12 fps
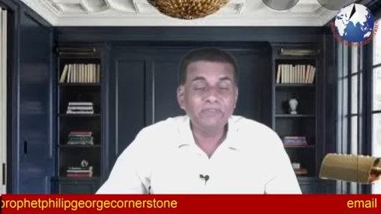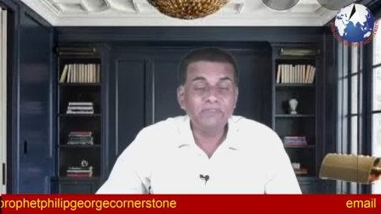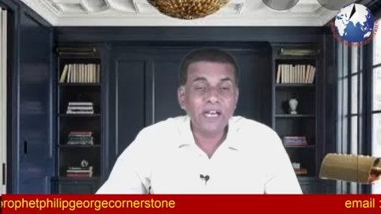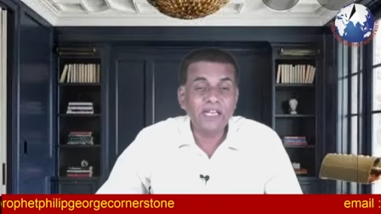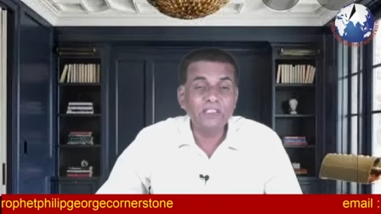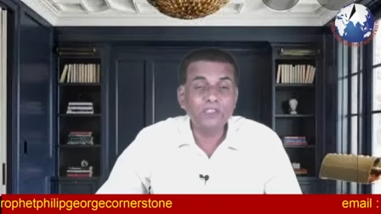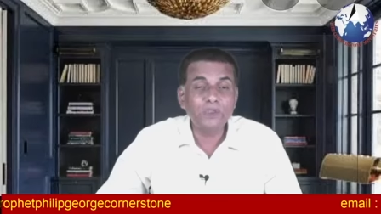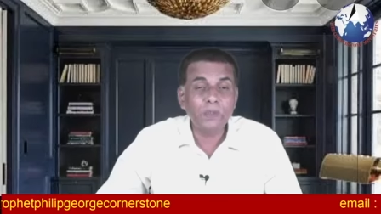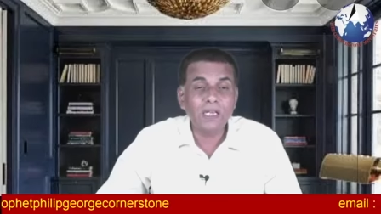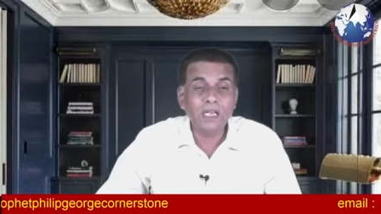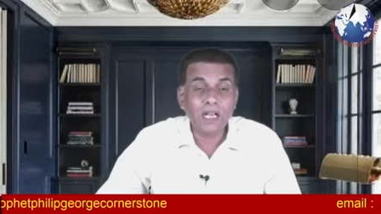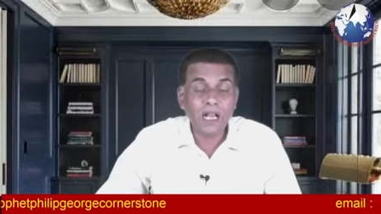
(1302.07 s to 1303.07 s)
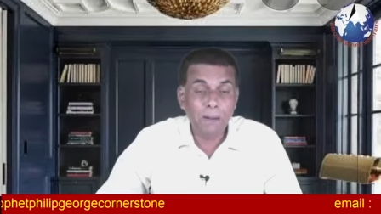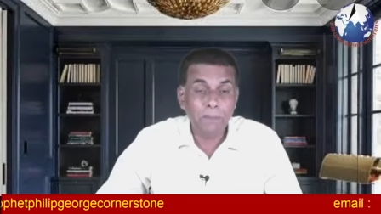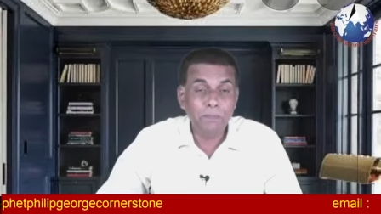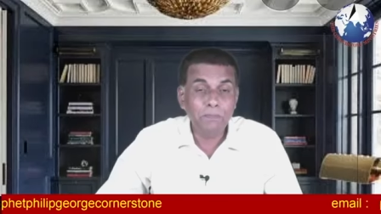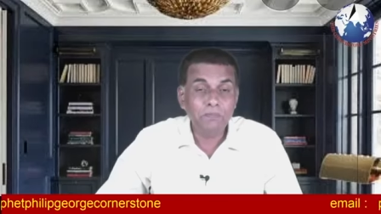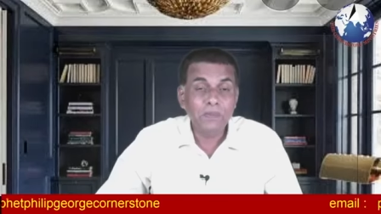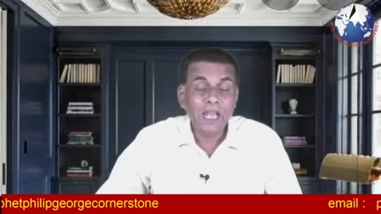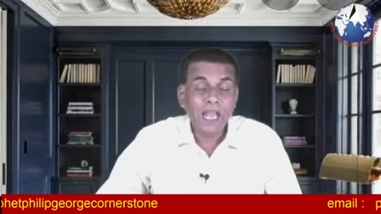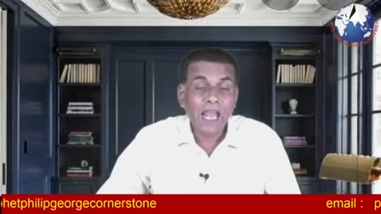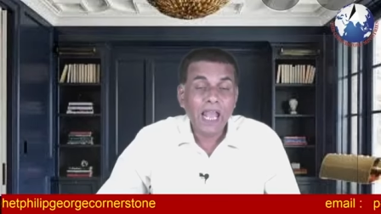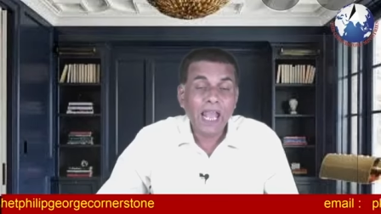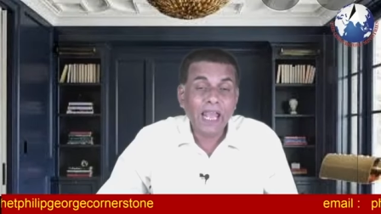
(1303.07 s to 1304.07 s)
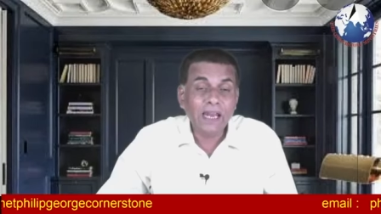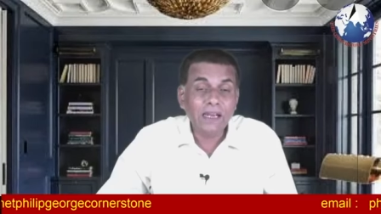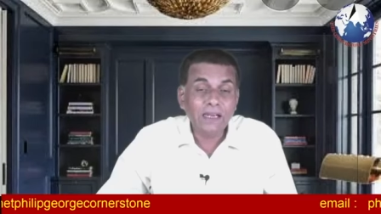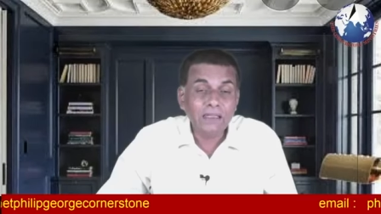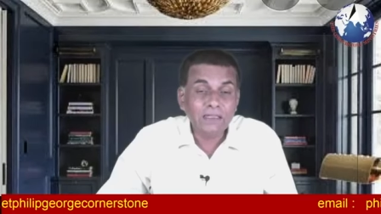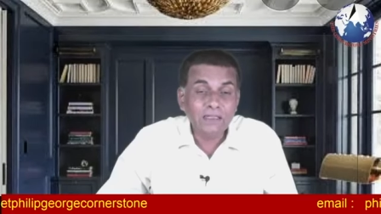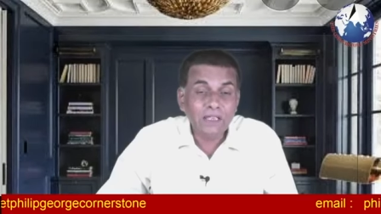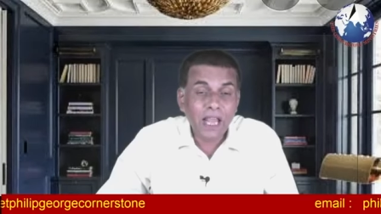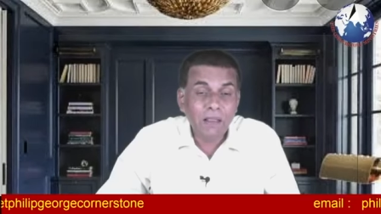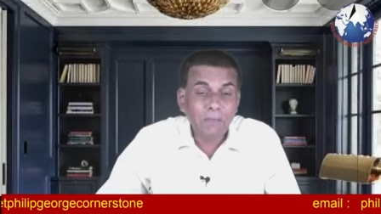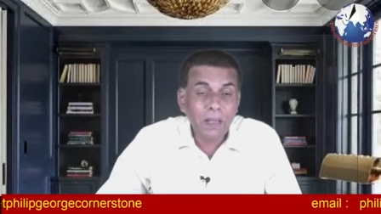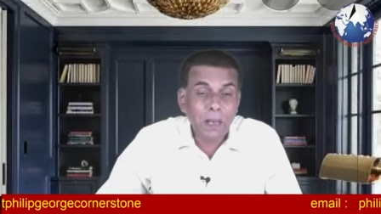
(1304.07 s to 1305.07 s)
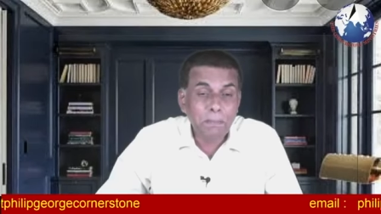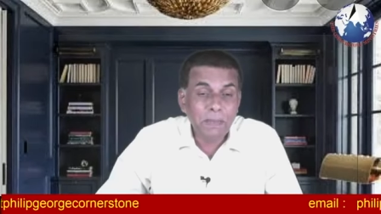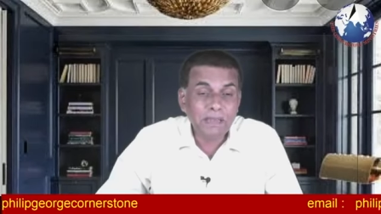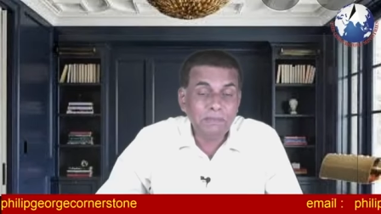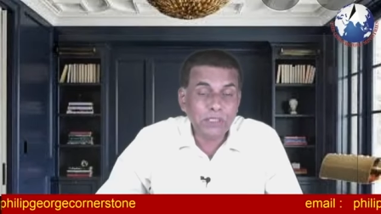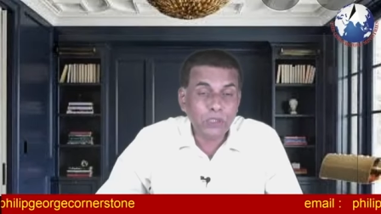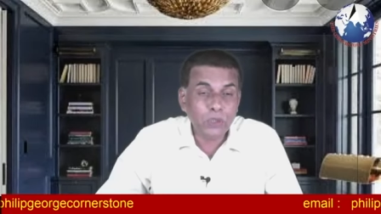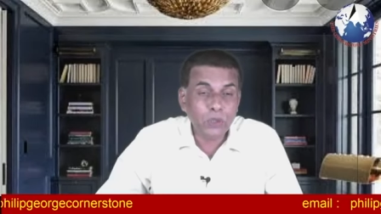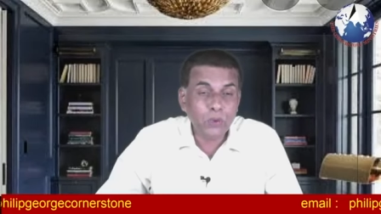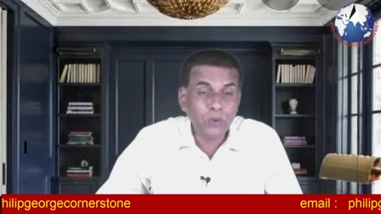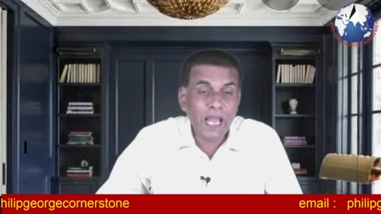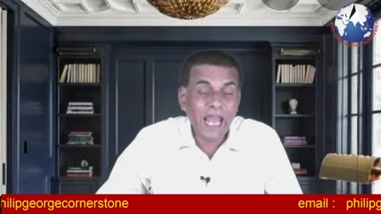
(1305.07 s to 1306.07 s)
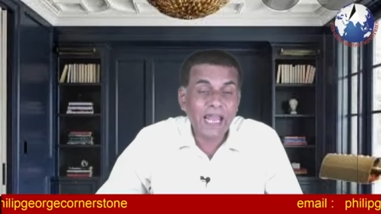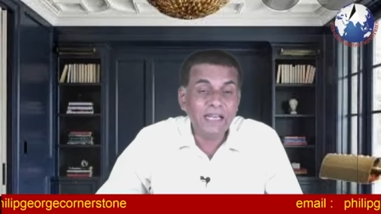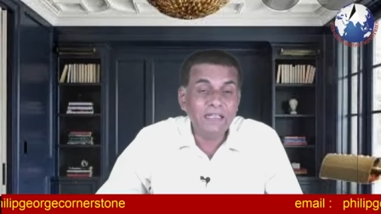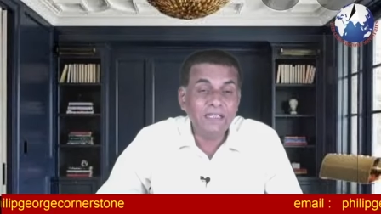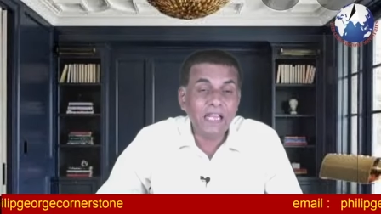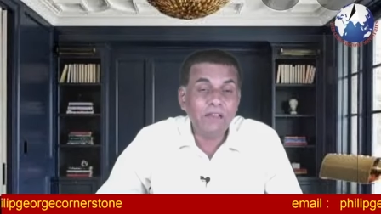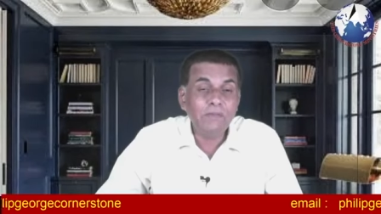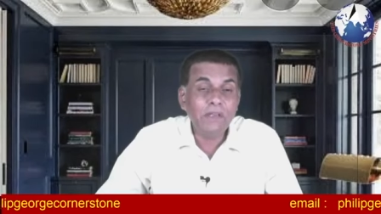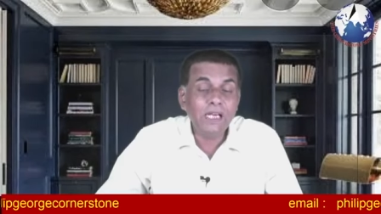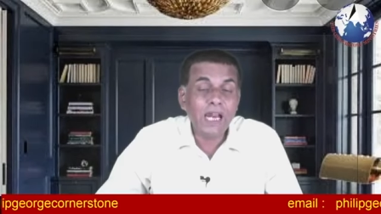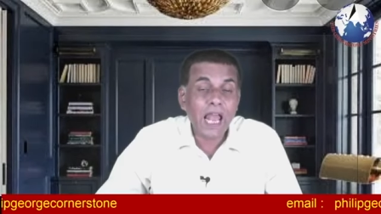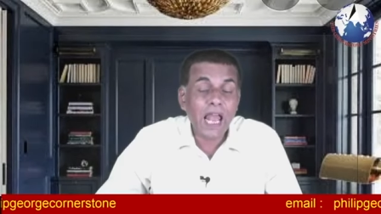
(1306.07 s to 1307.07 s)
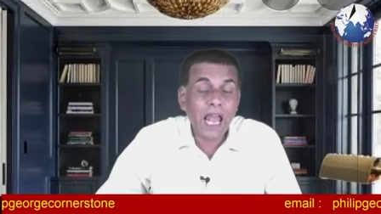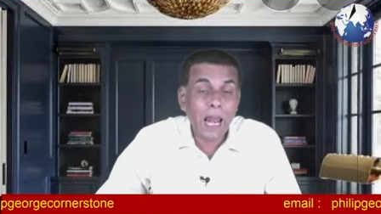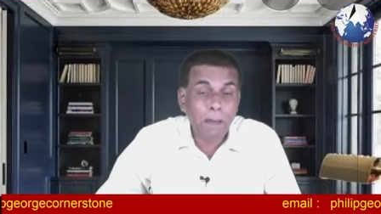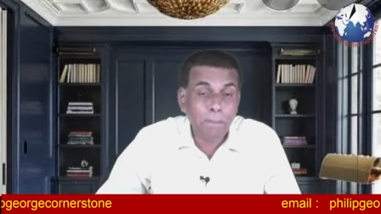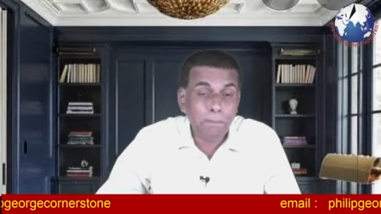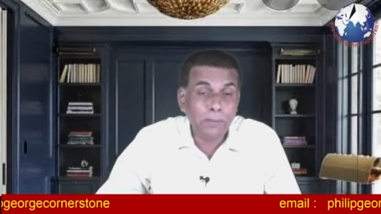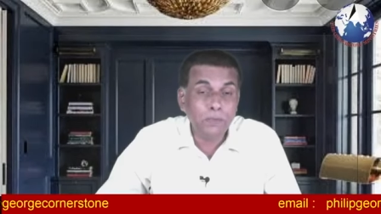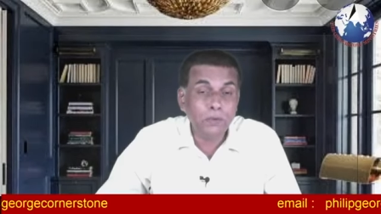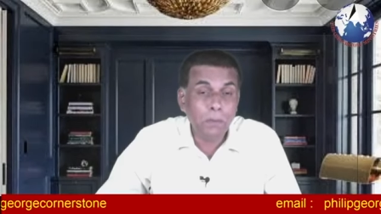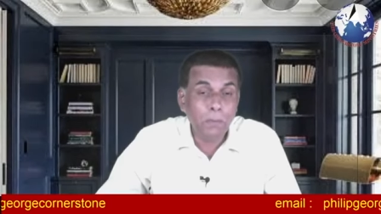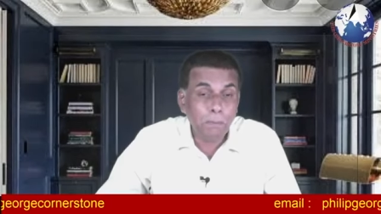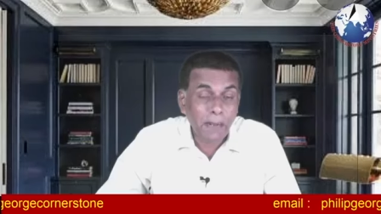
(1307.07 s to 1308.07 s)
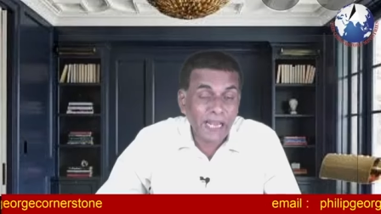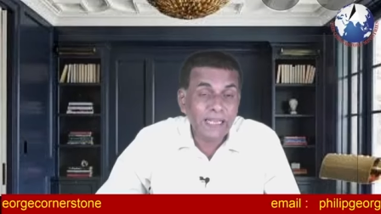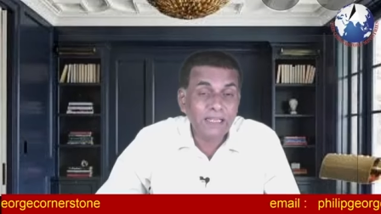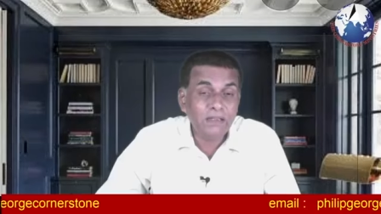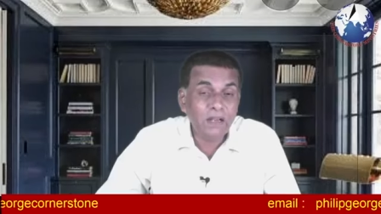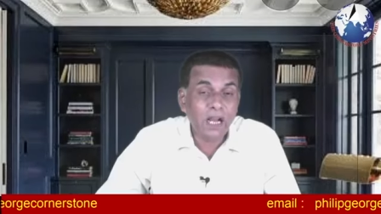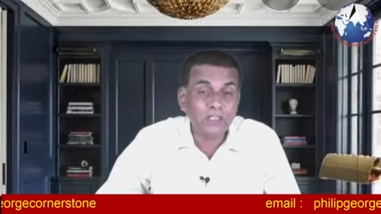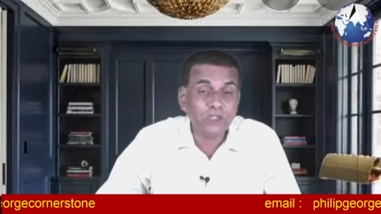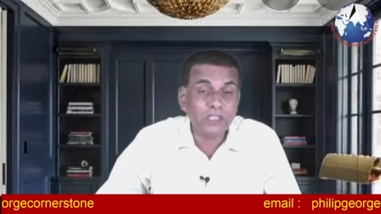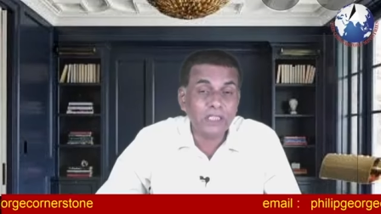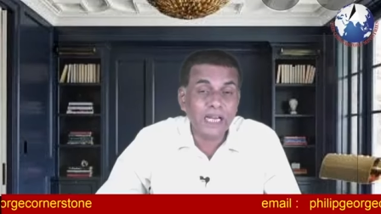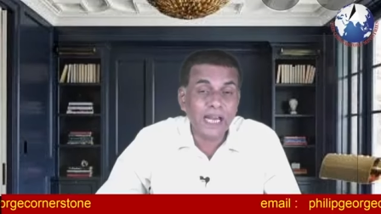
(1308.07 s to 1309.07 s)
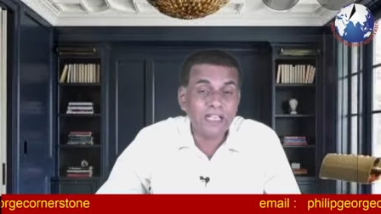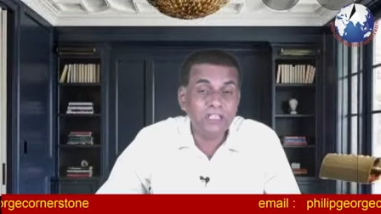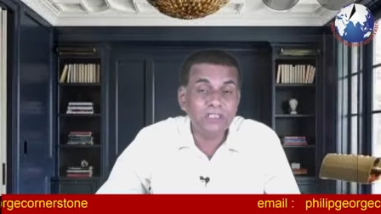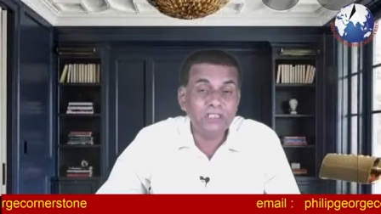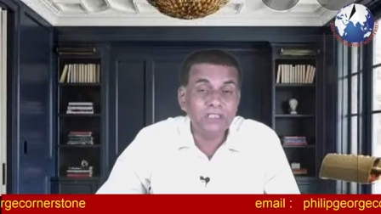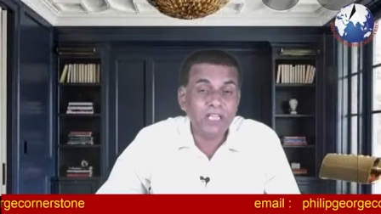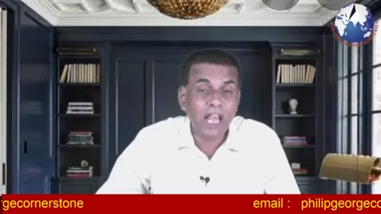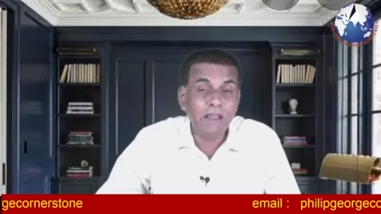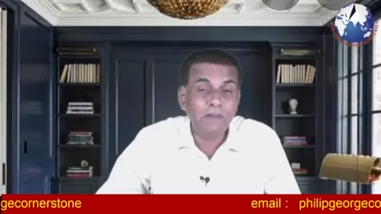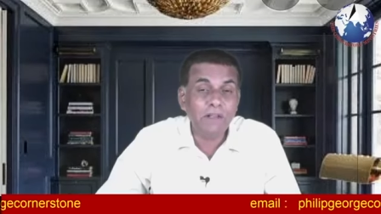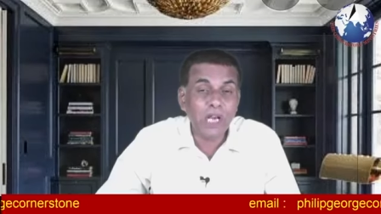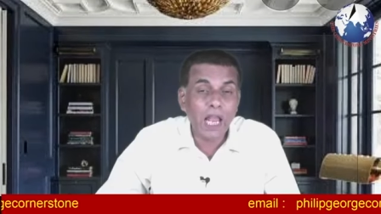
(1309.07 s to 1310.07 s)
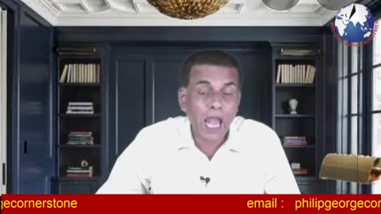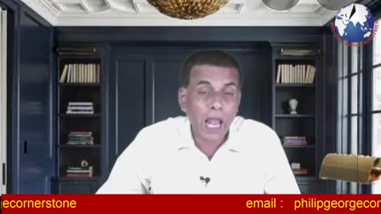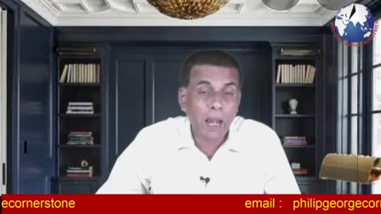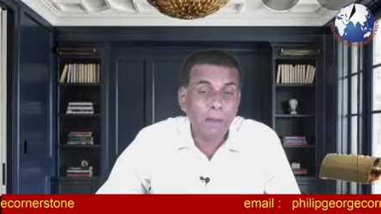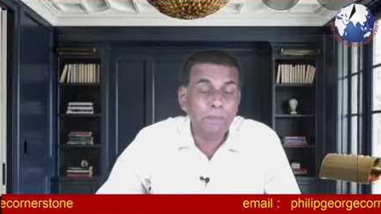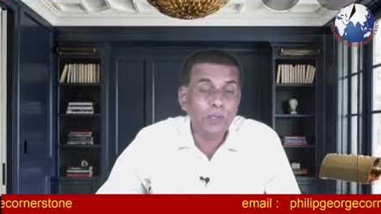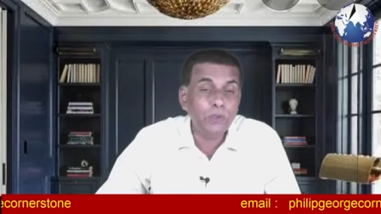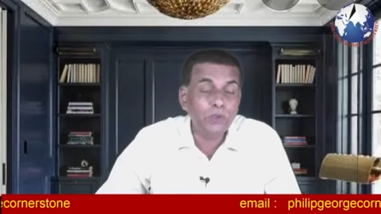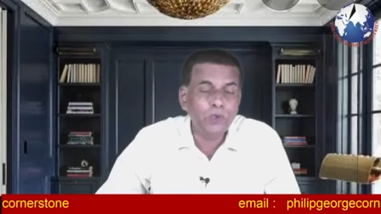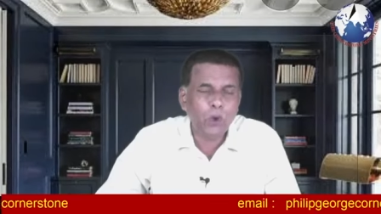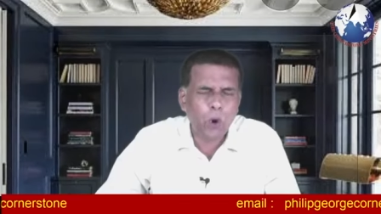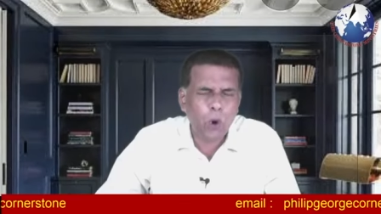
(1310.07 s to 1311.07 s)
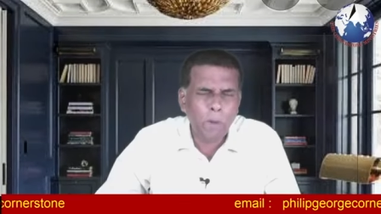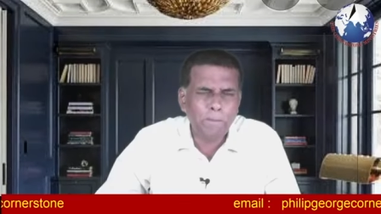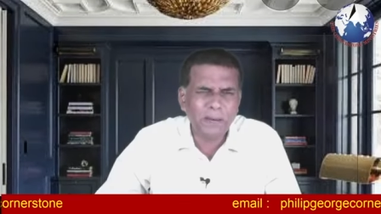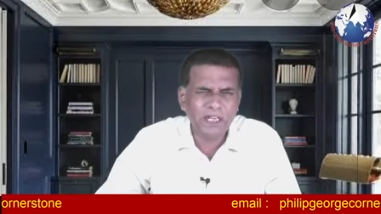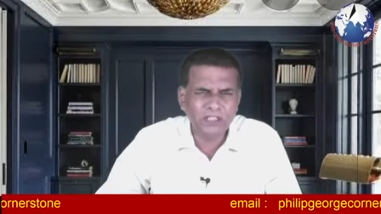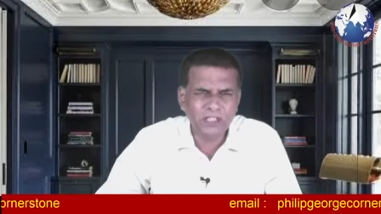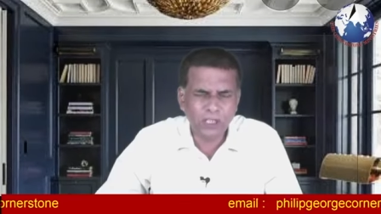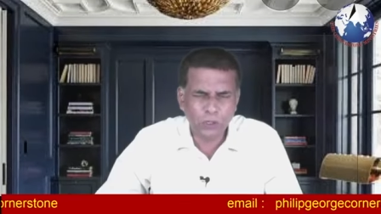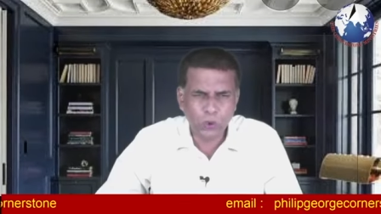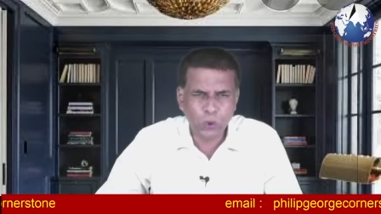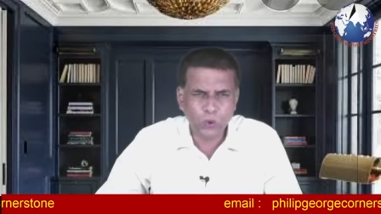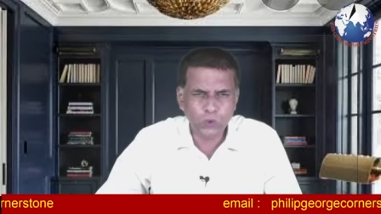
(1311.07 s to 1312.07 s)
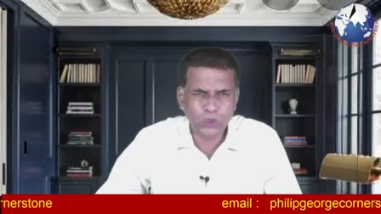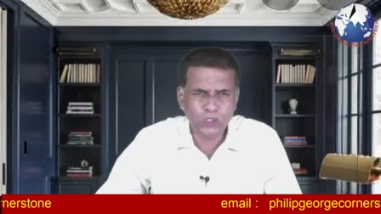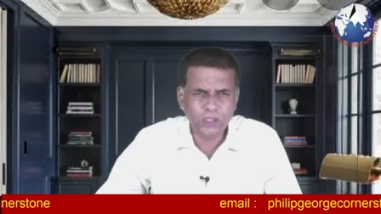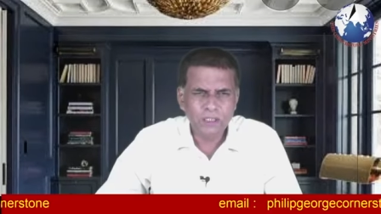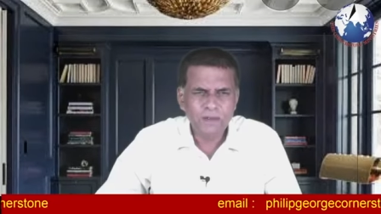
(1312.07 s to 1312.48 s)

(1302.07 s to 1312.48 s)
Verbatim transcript: friends will come and they will be with you and they will help you by God's grace they will help you to open the doors